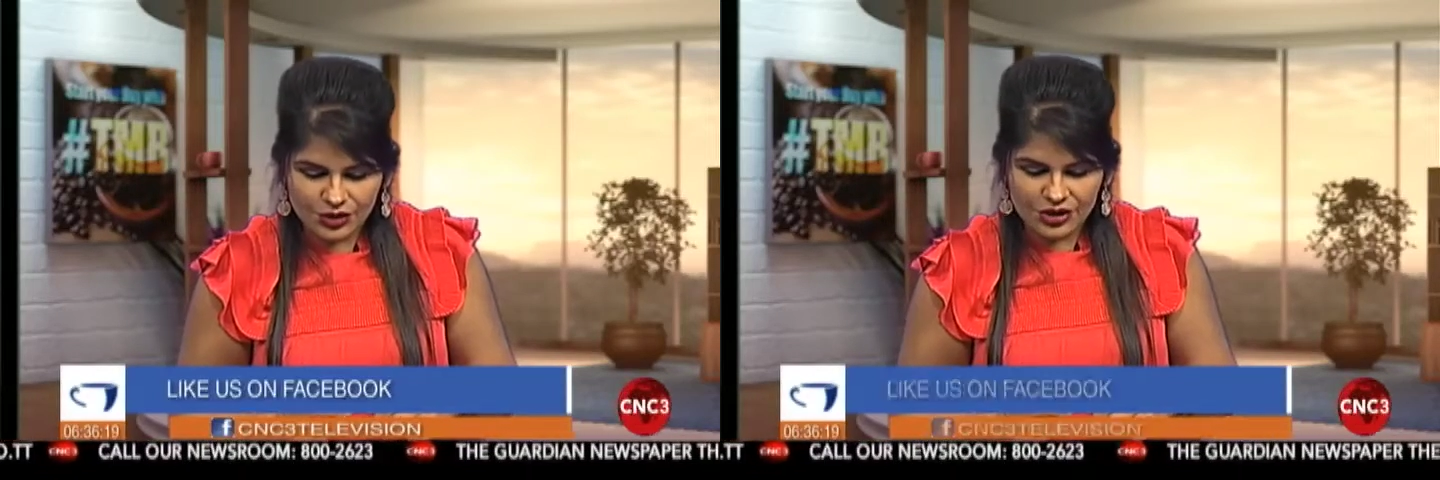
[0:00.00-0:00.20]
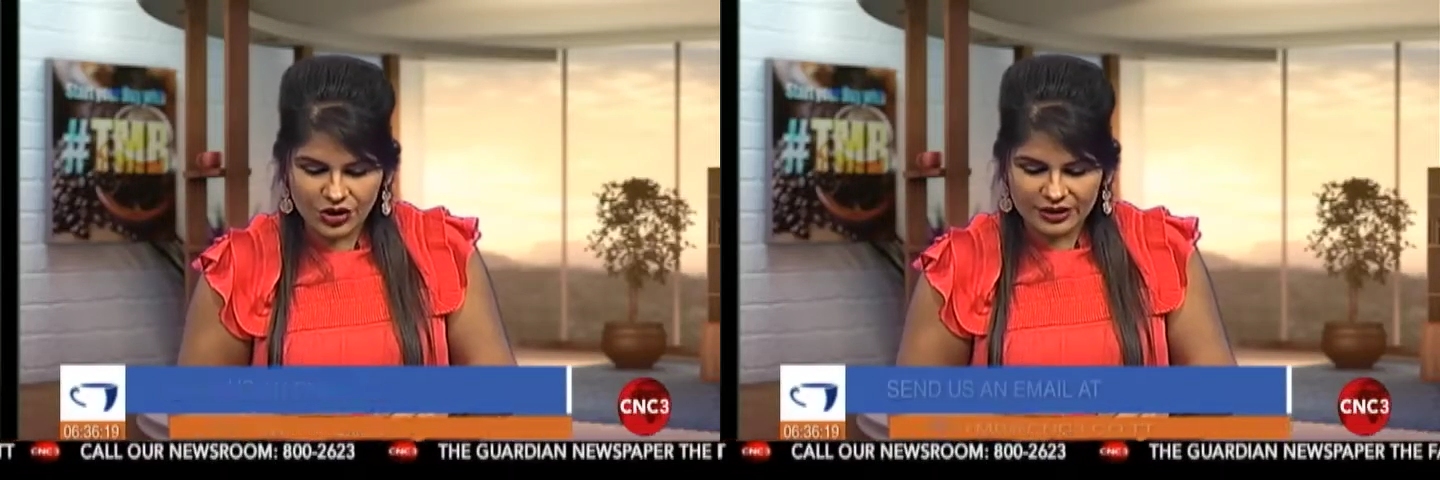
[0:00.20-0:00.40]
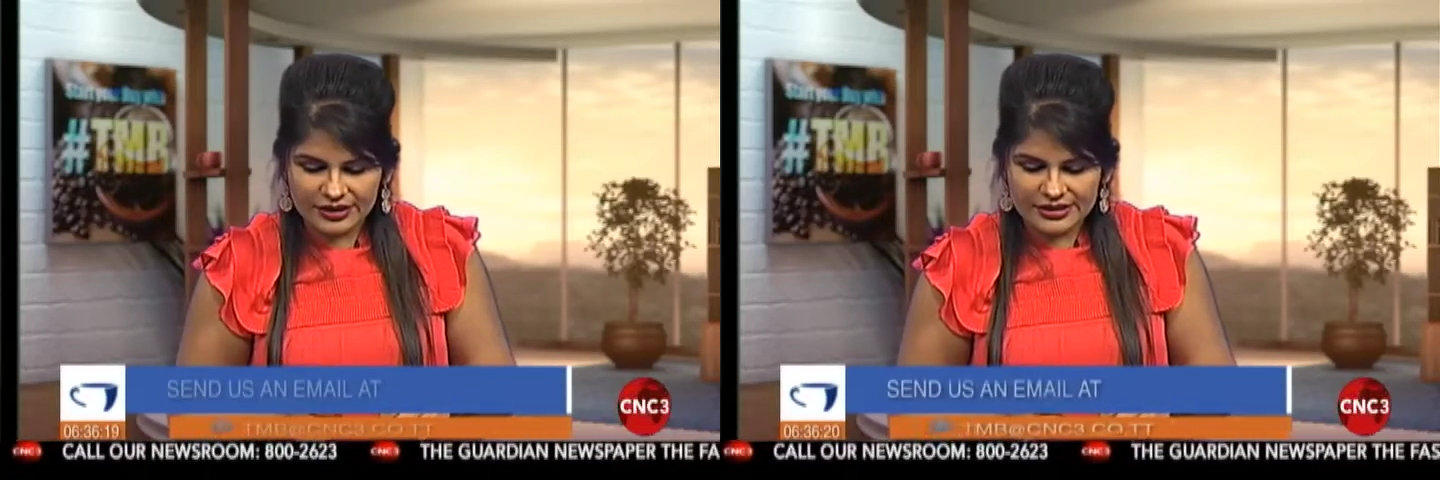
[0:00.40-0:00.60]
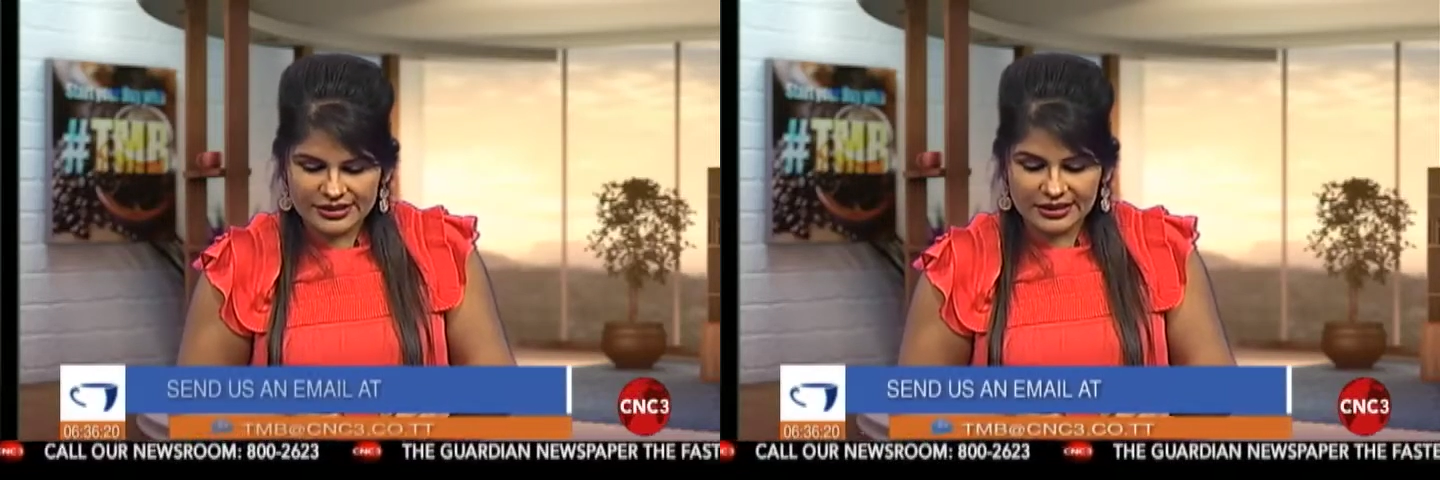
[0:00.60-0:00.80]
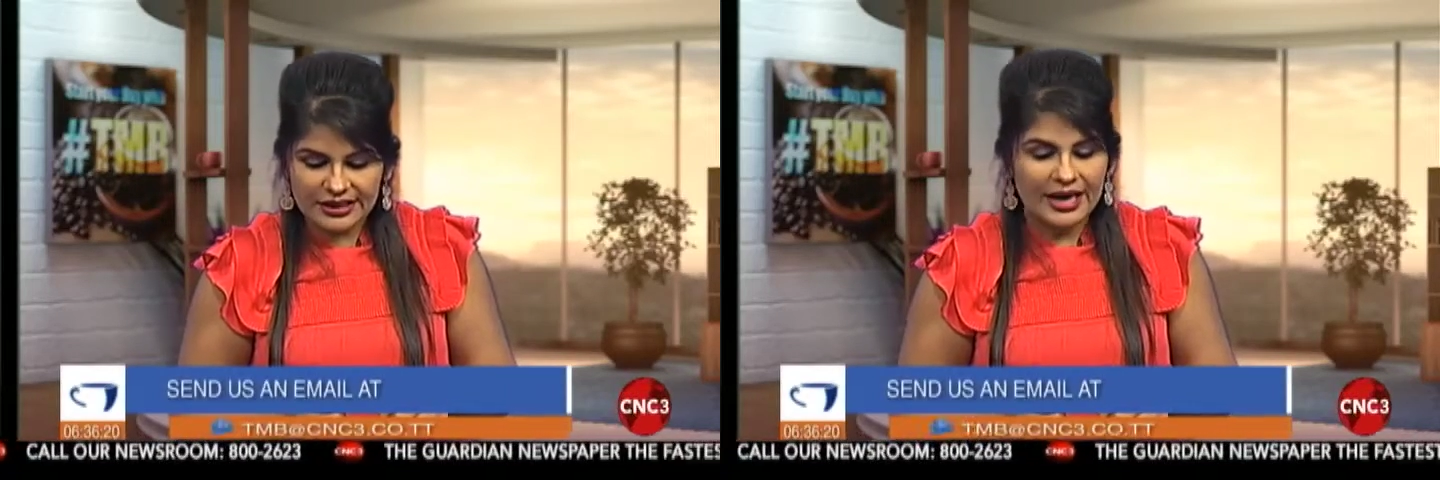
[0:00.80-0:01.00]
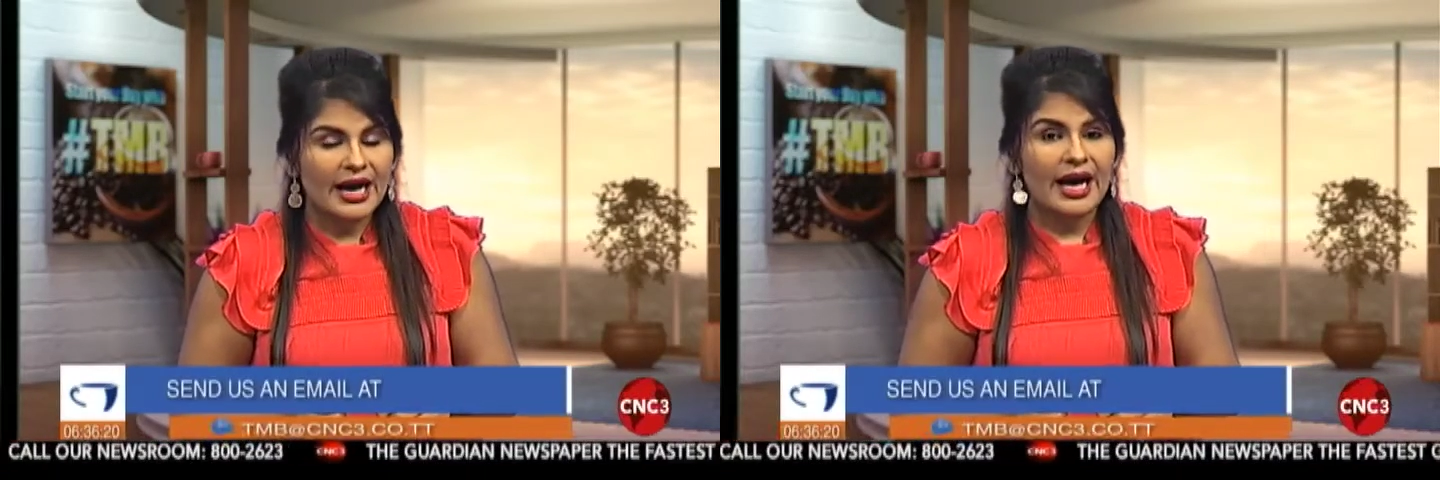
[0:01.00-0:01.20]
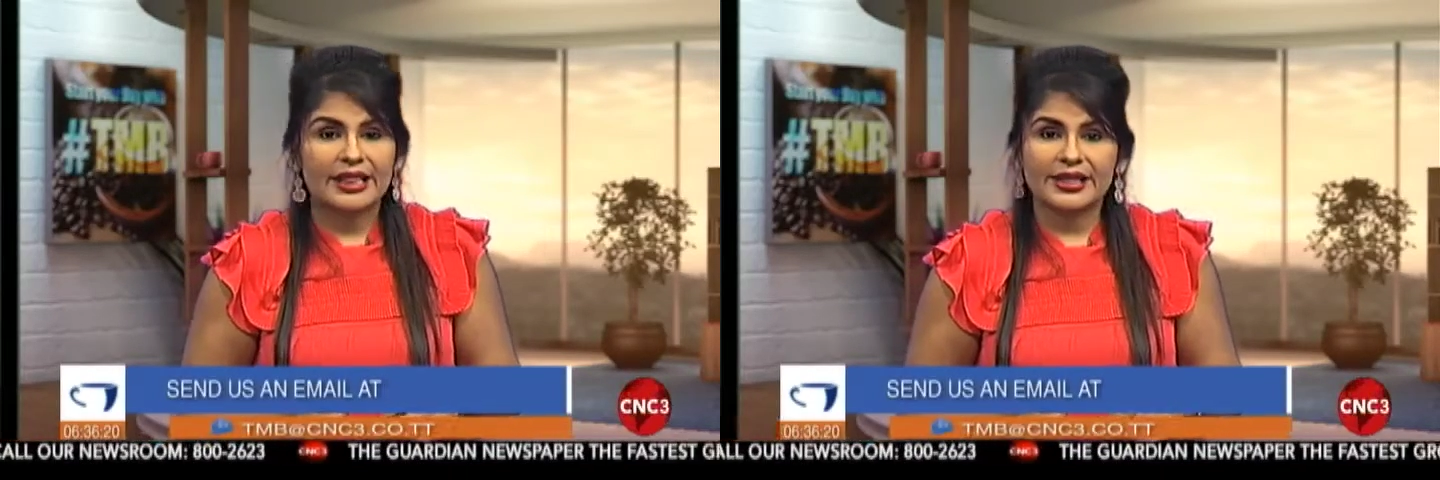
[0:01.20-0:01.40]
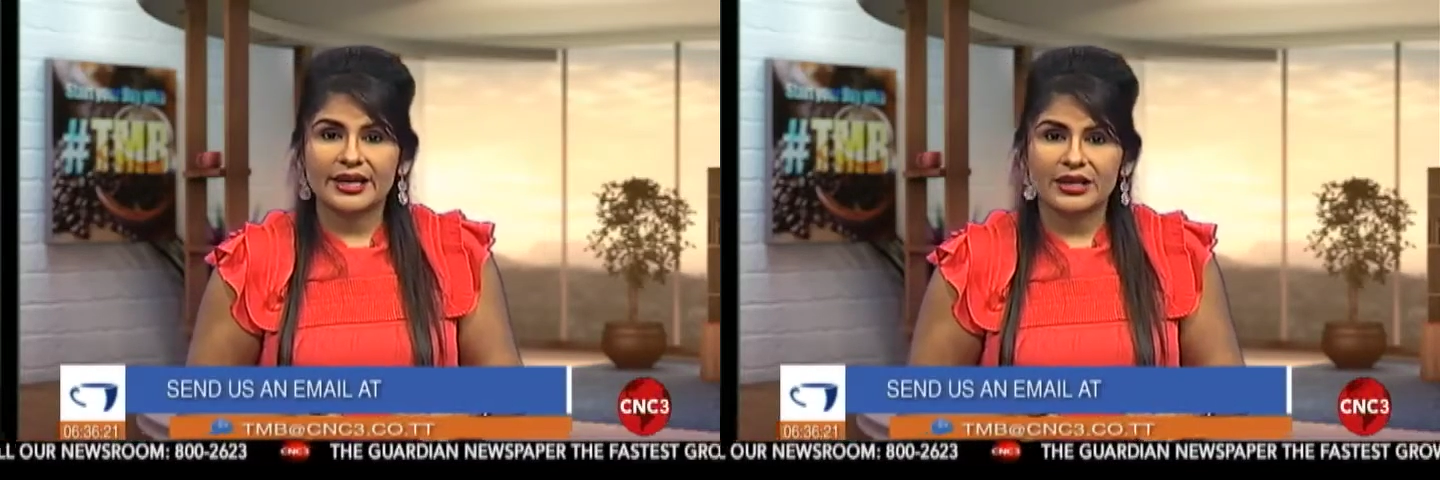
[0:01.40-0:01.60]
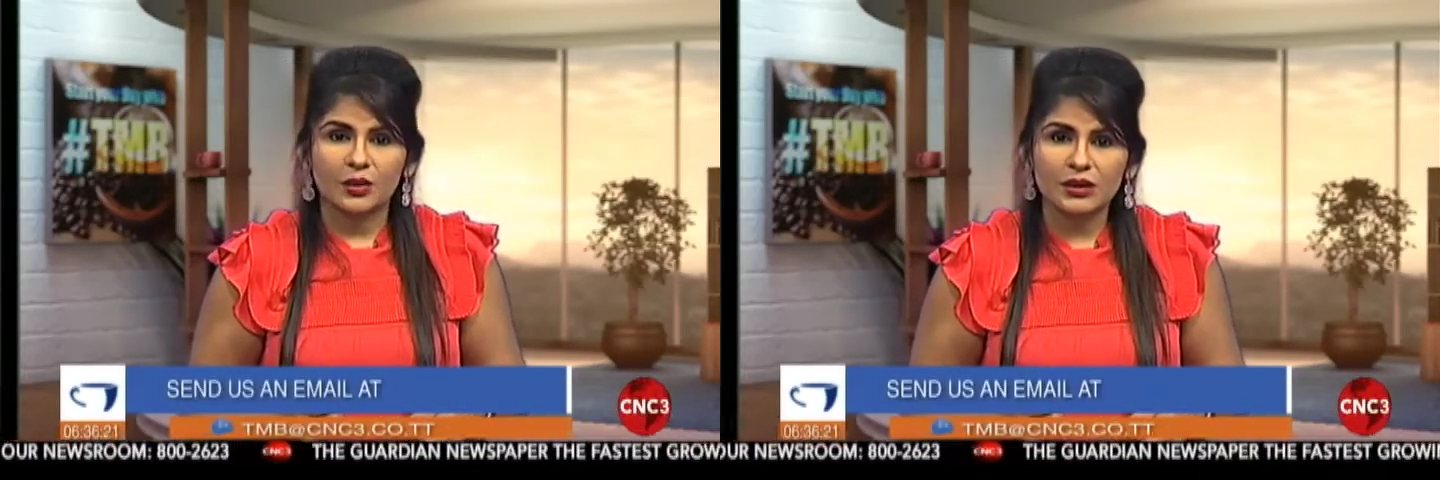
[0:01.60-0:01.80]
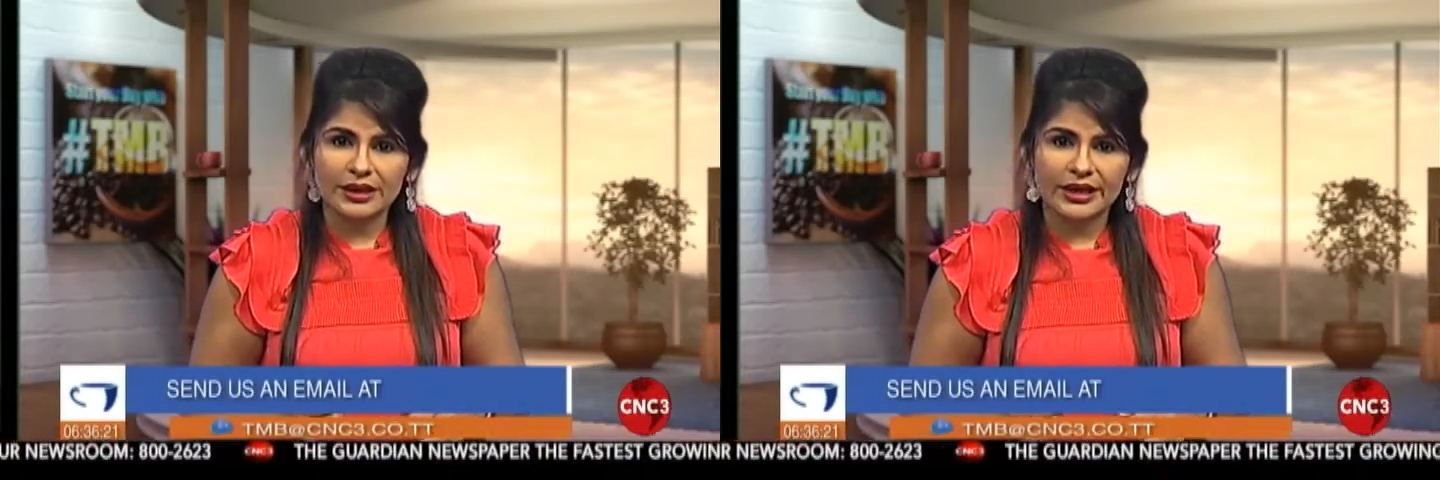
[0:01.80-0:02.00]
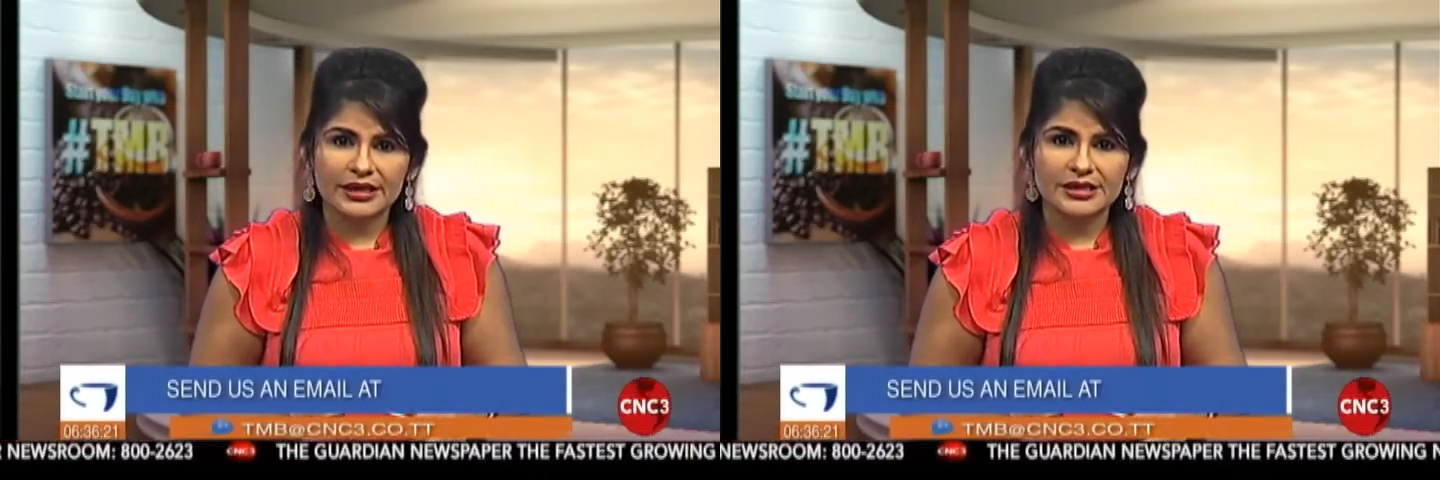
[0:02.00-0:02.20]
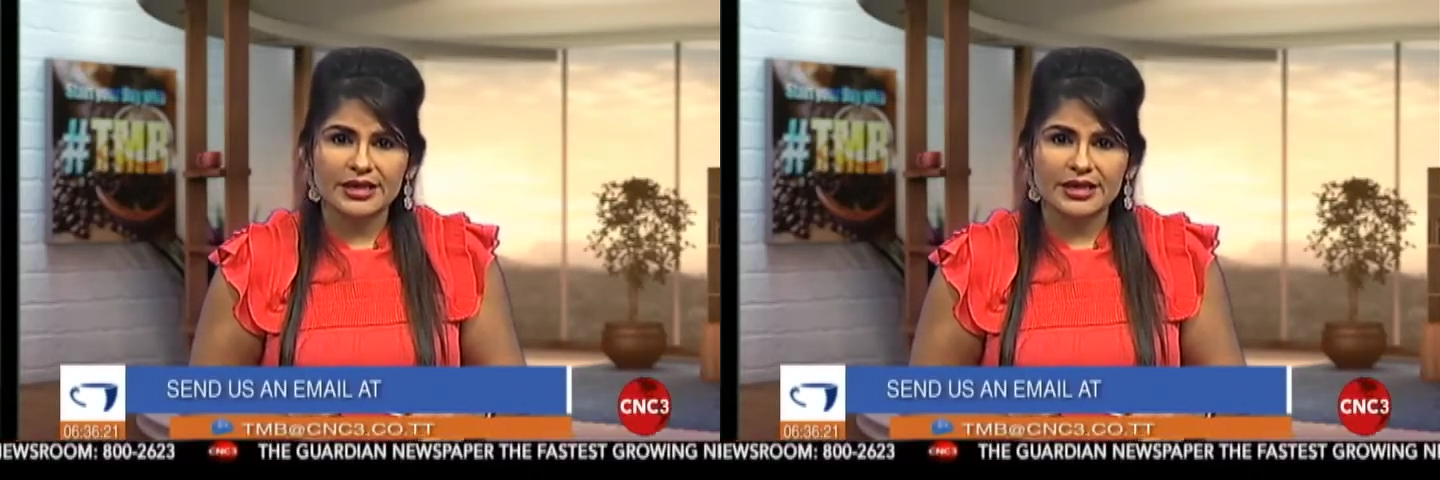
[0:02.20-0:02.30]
were not considered, and they are now looking